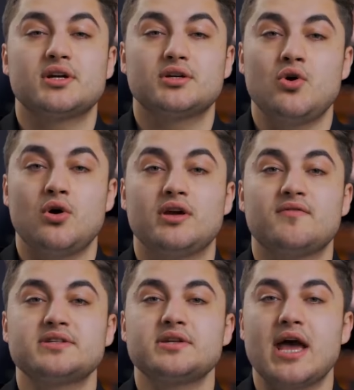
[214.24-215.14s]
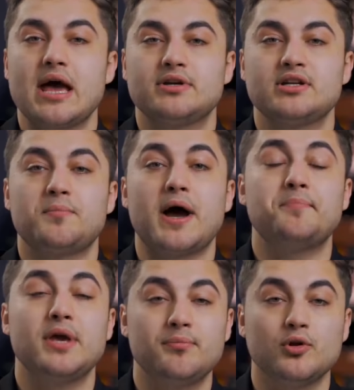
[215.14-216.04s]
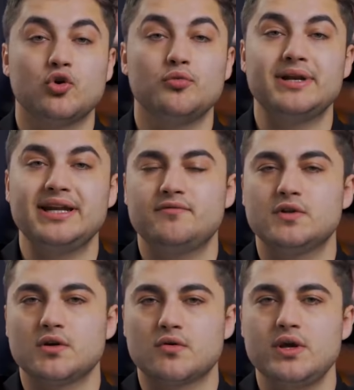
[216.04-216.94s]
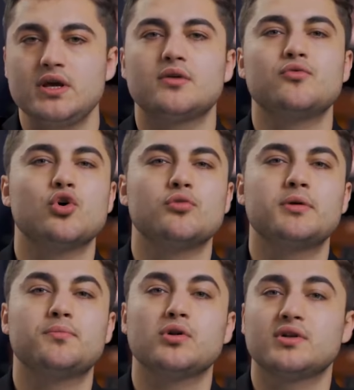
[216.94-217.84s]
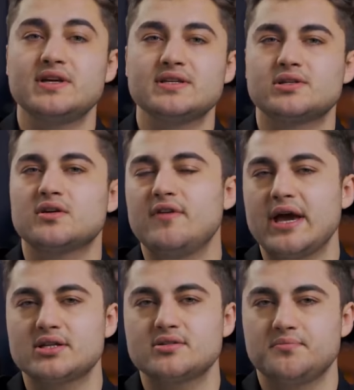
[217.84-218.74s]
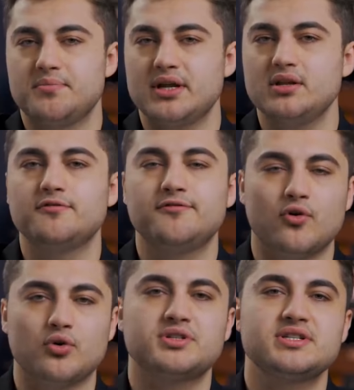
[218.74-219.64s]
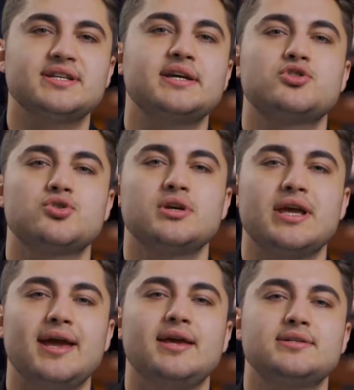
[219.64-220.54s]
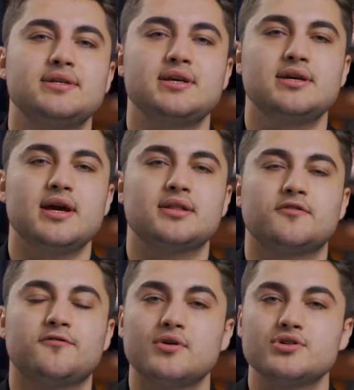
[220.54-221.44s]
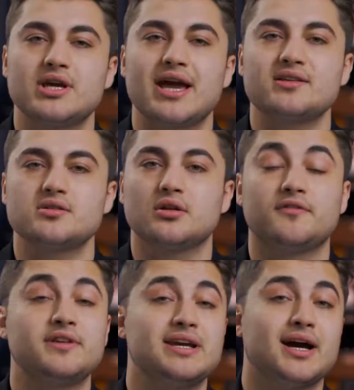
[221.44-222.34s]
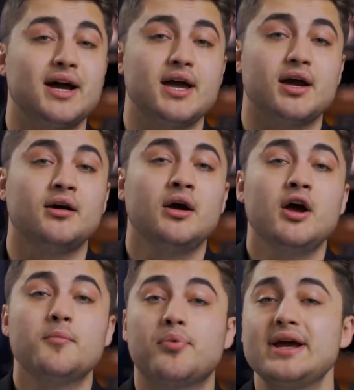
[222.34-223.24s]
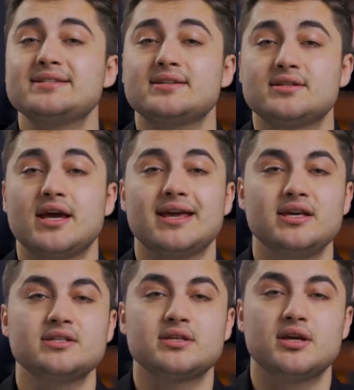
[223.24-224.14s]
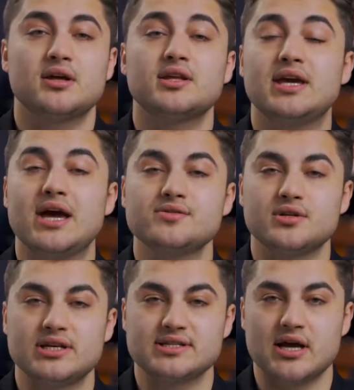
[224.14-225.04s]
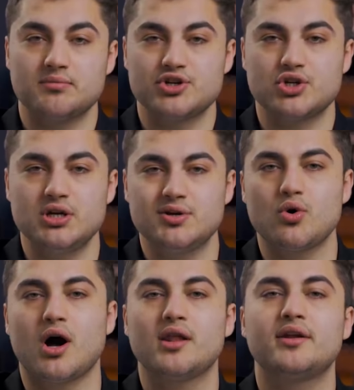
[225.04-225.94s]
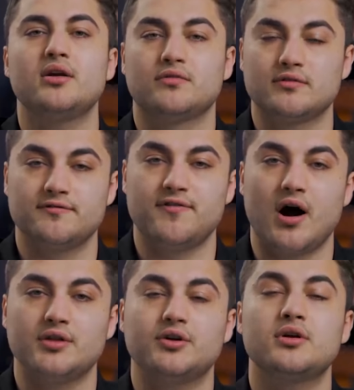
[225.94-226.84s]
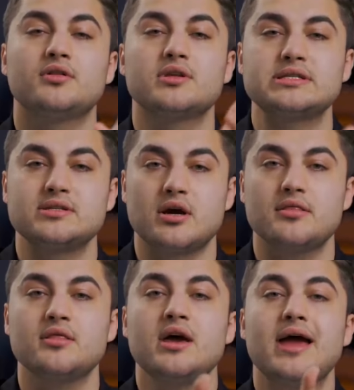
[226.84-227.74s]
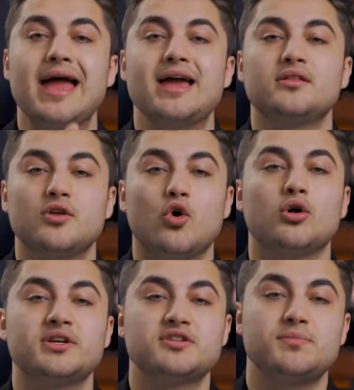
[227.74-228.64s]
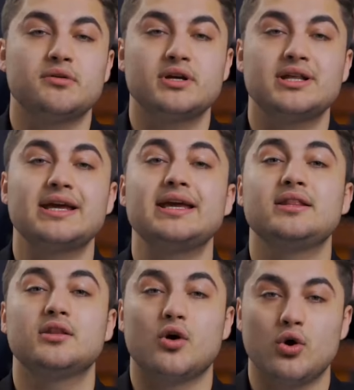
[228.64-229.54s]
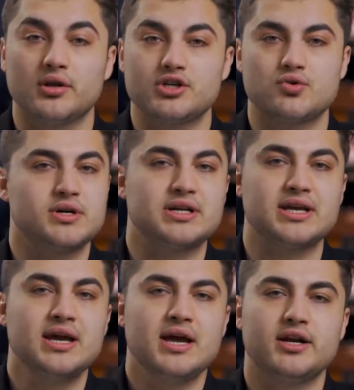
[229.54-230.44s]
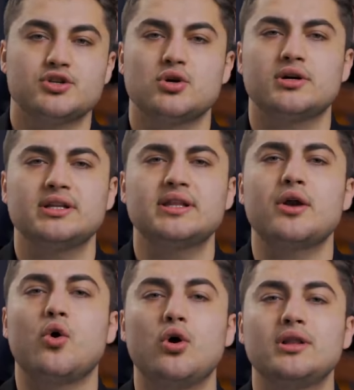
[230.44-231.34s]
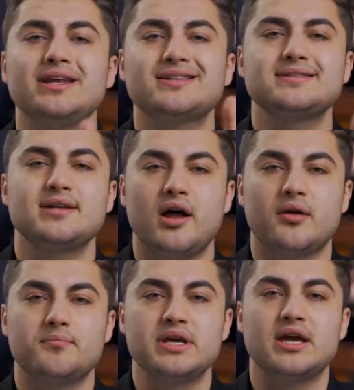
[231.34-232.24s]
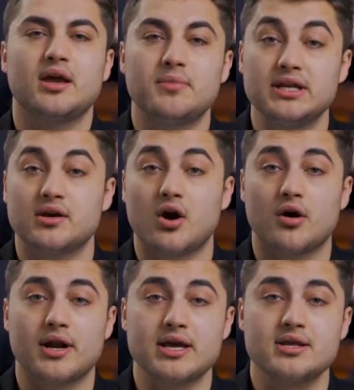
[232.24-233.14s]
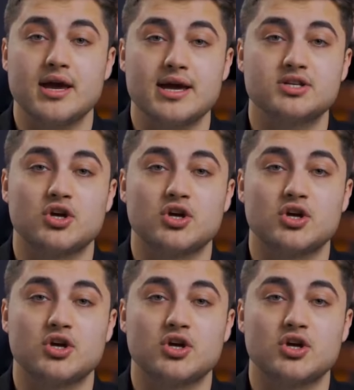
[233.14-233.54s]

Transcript: Anatolia was inhabited by people who believed in Greek and Roman polytheistic faiths. But in the 4th century AD, at the First Council of Nicaea, present-day Iznik, the council established the equality of the Father, the Son, and the Holy Spirit in the Holy Trinity, and asserted that only the Son became incarnate as